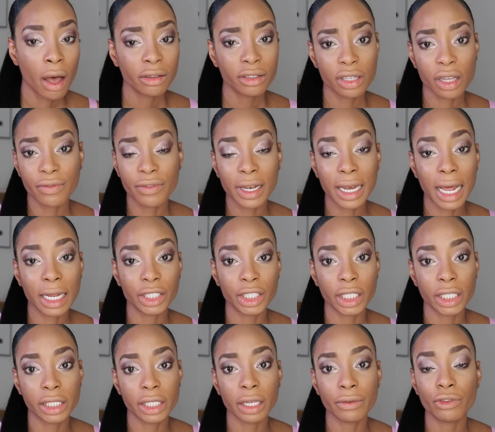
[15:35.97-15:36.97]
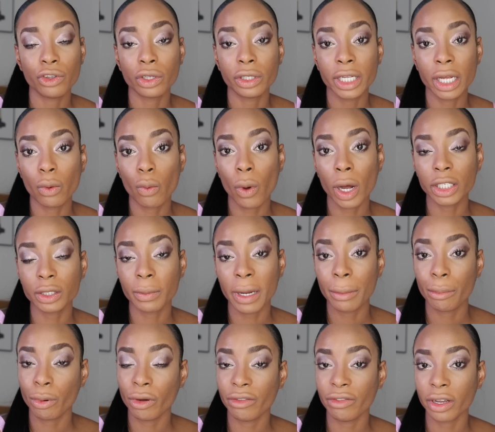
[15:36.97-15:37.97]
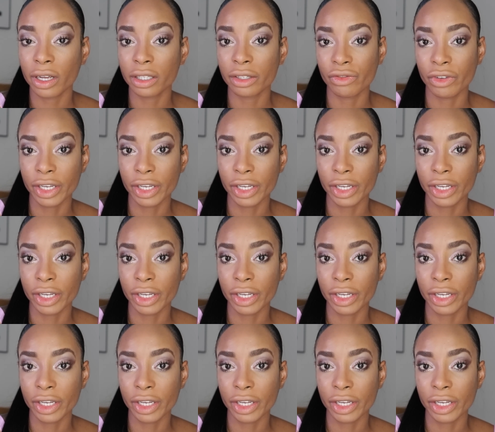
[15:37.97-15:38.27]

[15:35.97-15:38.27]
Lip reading: So for lashes, if you did watch my previous